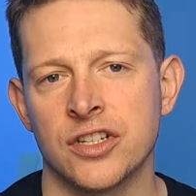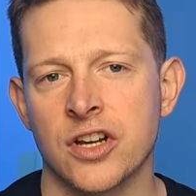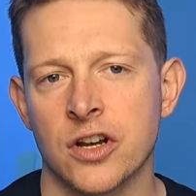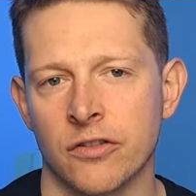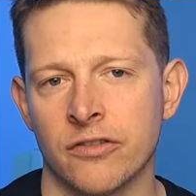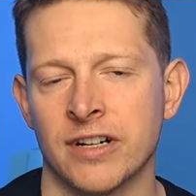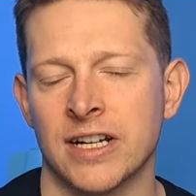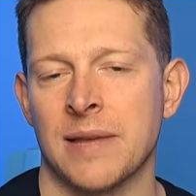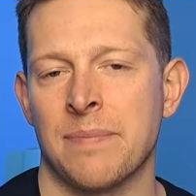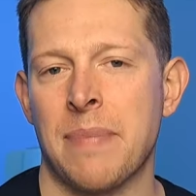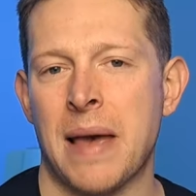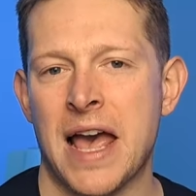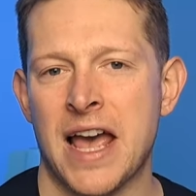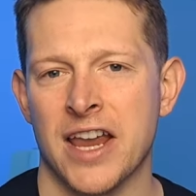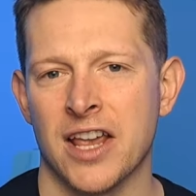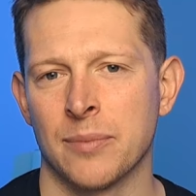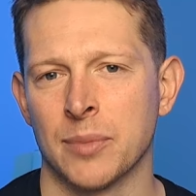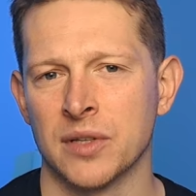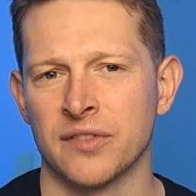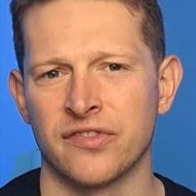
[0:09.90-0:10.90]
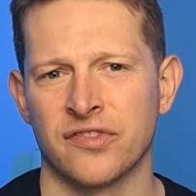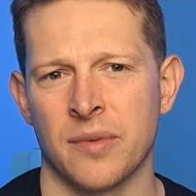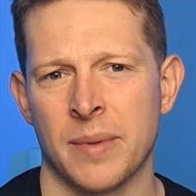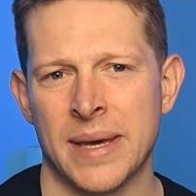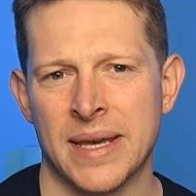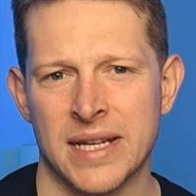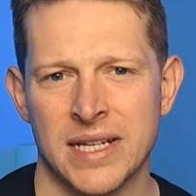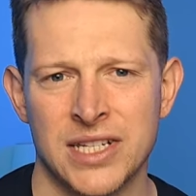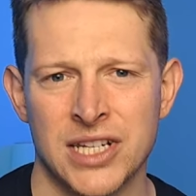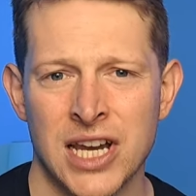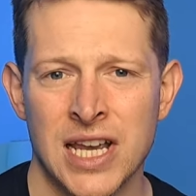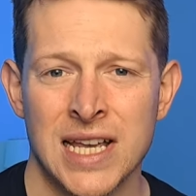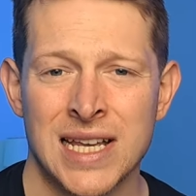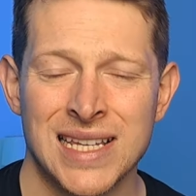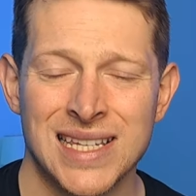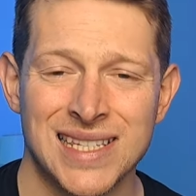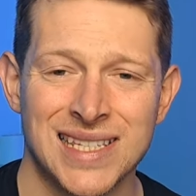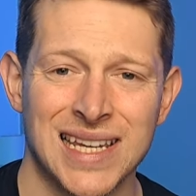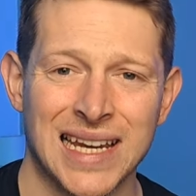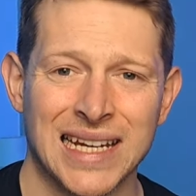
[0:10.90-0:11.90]
is currently payable from age
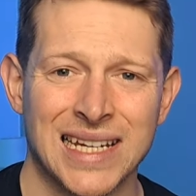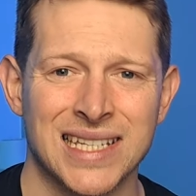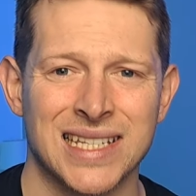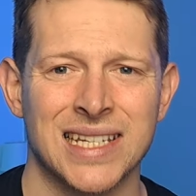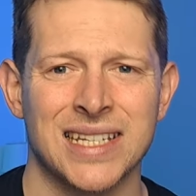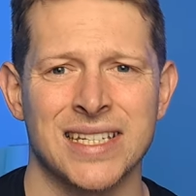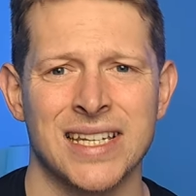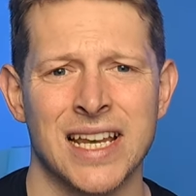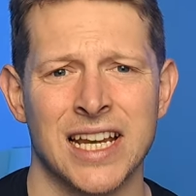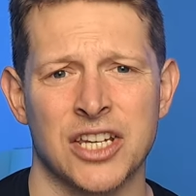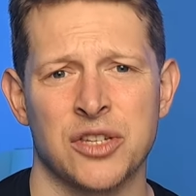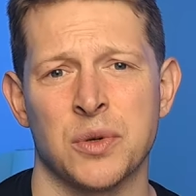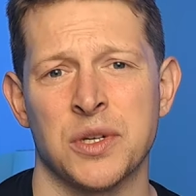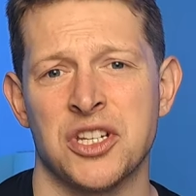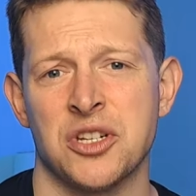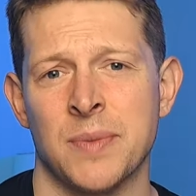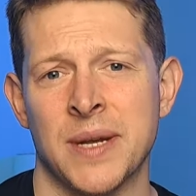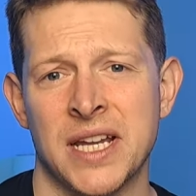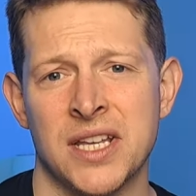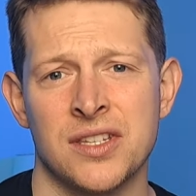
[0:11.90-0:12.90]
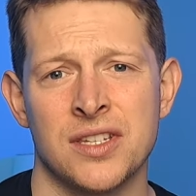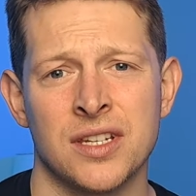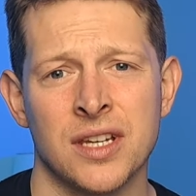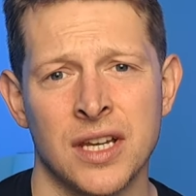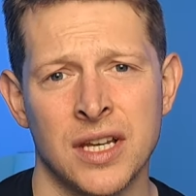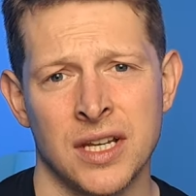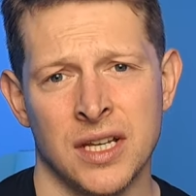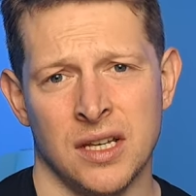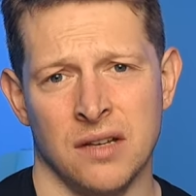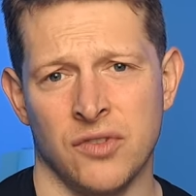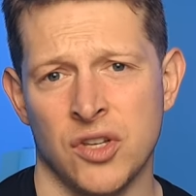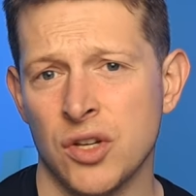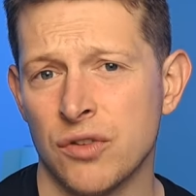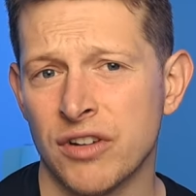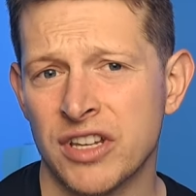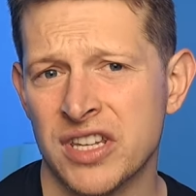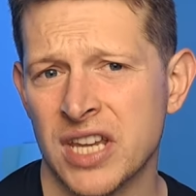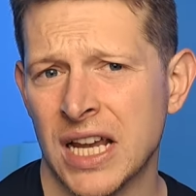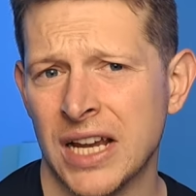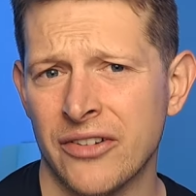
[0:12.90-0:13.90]
66, which means if you
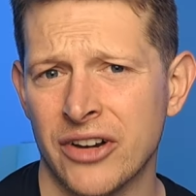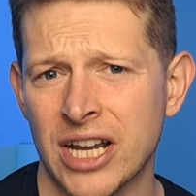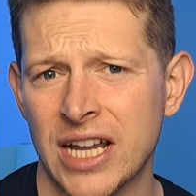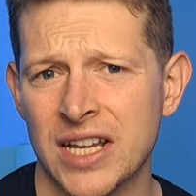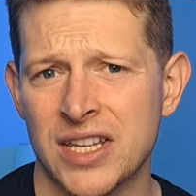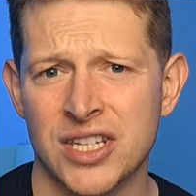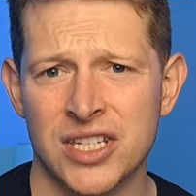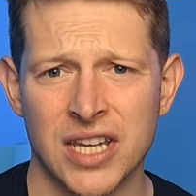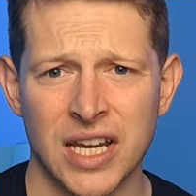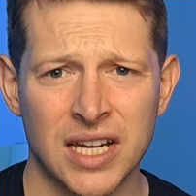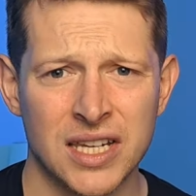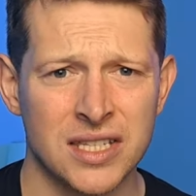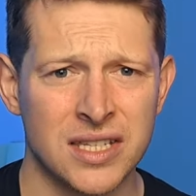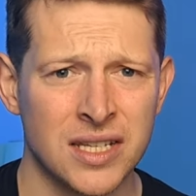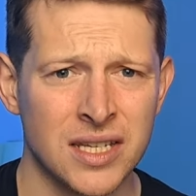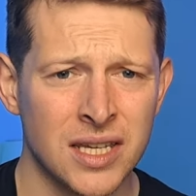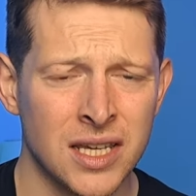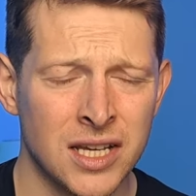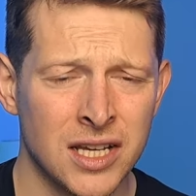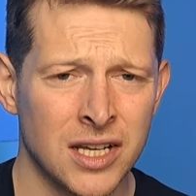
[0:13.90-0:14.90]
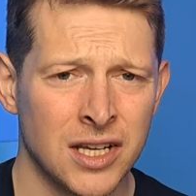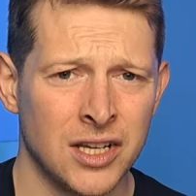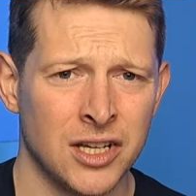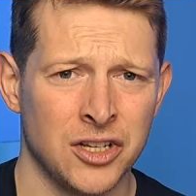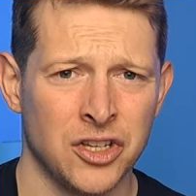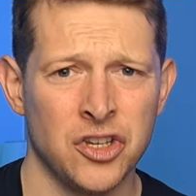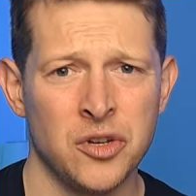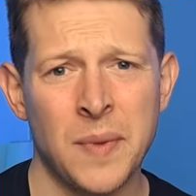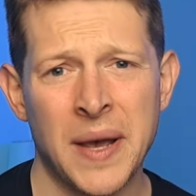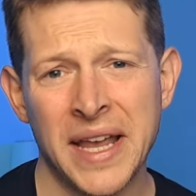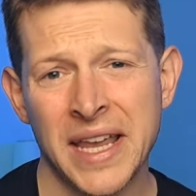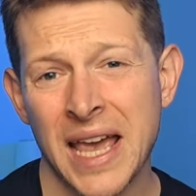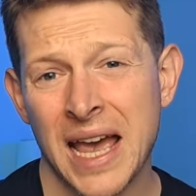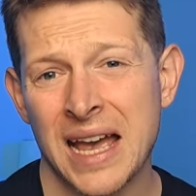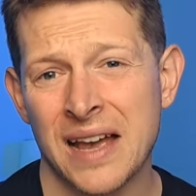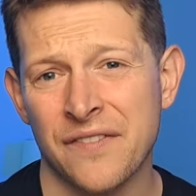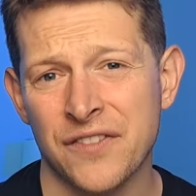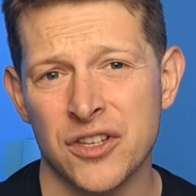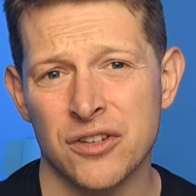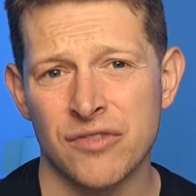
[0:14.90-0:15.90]
retire at age 60, you may
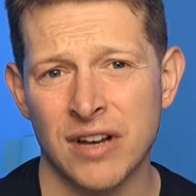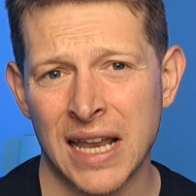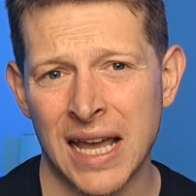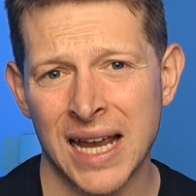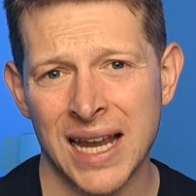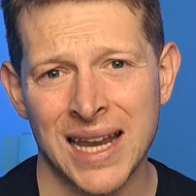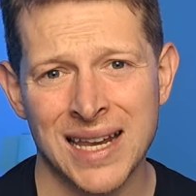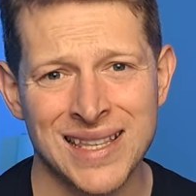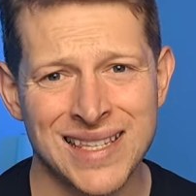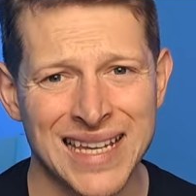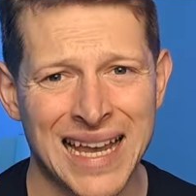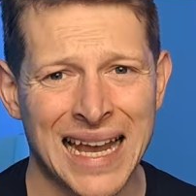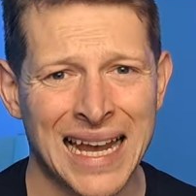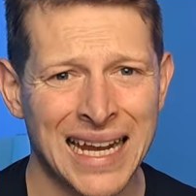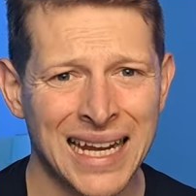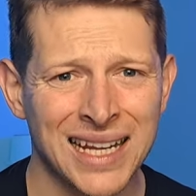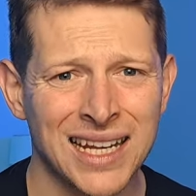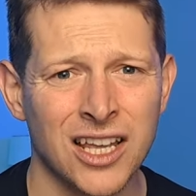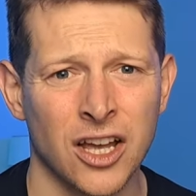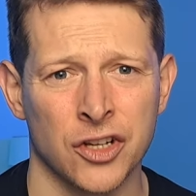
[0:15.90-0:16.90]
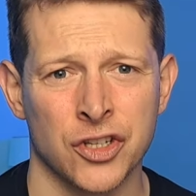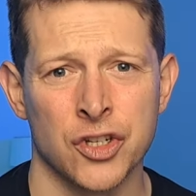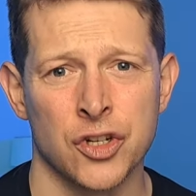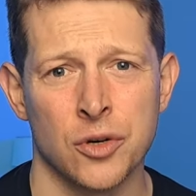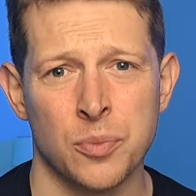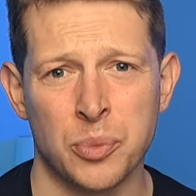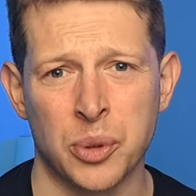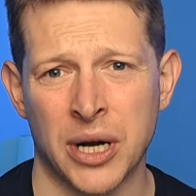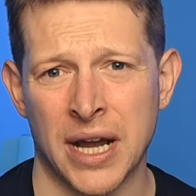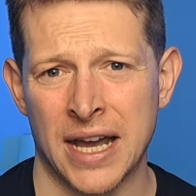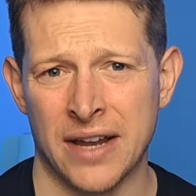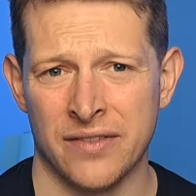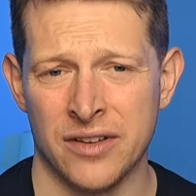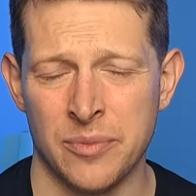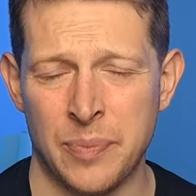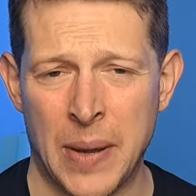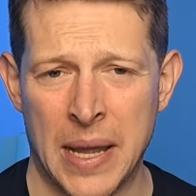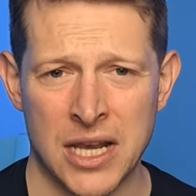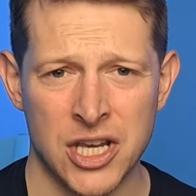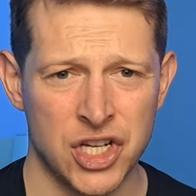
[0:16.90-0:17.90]
have to rely entirely on your
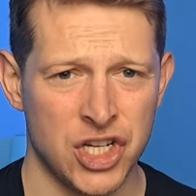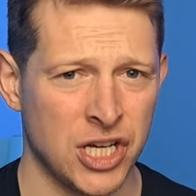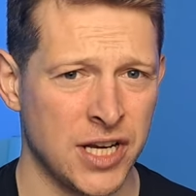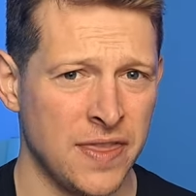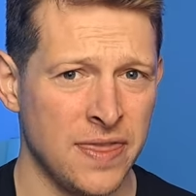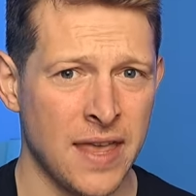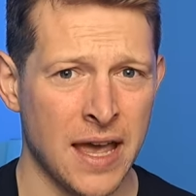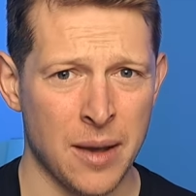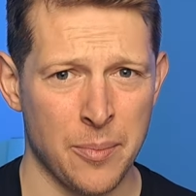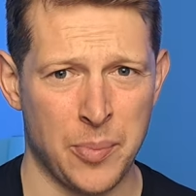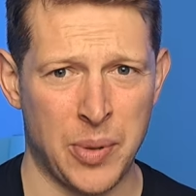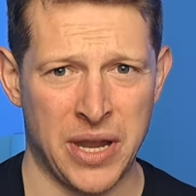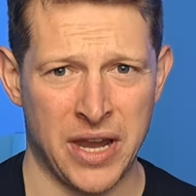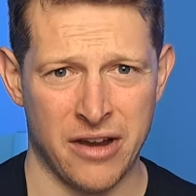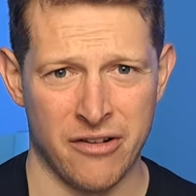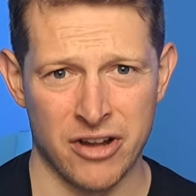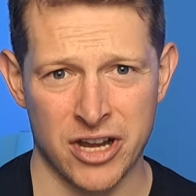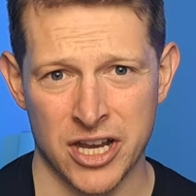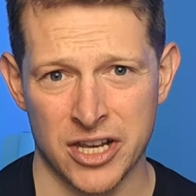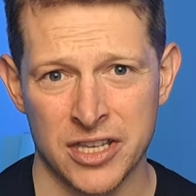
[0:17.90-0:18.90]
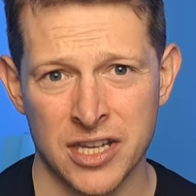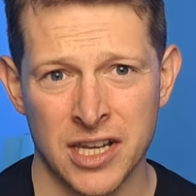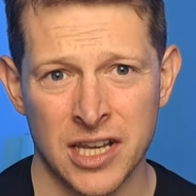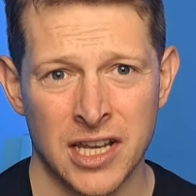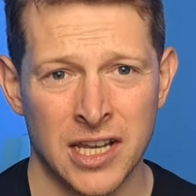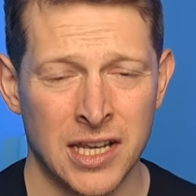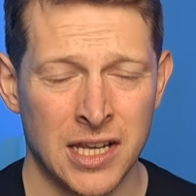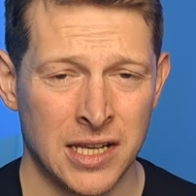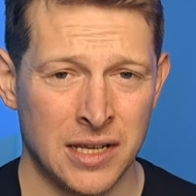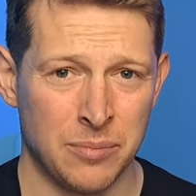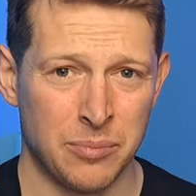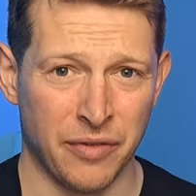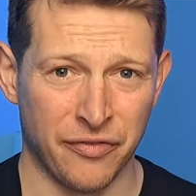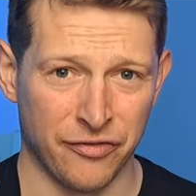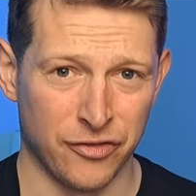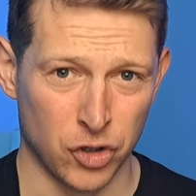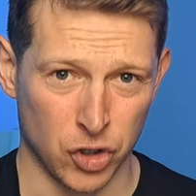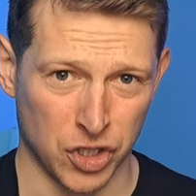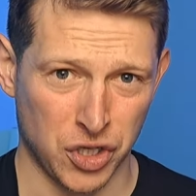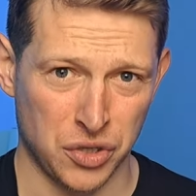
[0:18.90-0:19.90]
private pension in that period
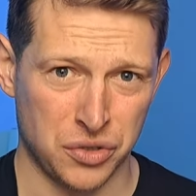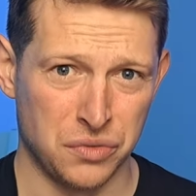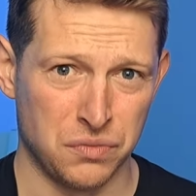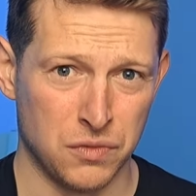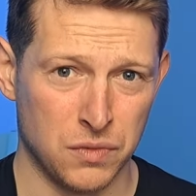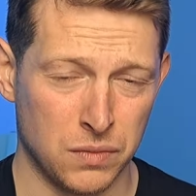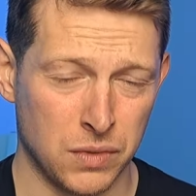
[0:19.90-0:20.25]
before you